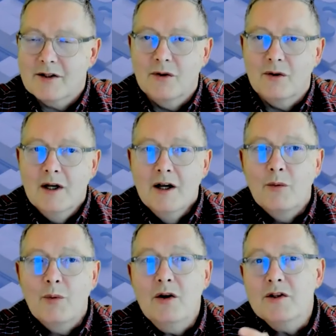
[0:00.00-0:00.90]
So
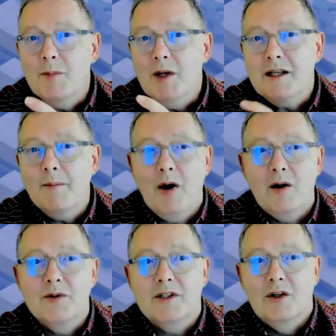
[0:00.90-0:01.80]
we use
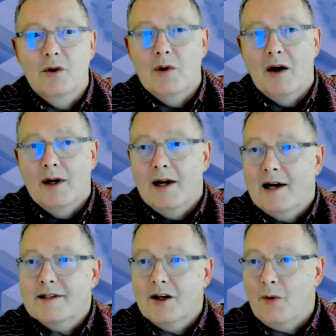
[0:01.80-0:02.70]
MeetingPulse to go out and
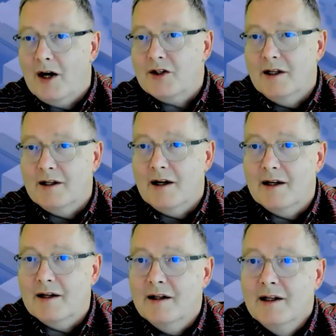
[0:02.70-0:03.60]
ask the question
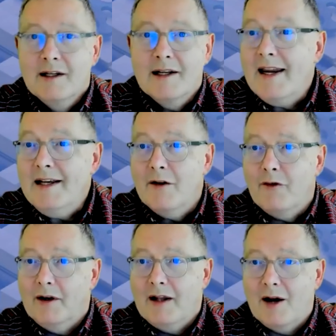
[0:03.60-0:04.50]
in 9
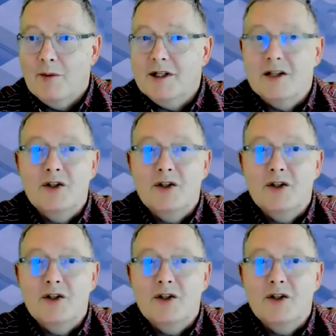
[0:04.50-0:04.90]
different languages,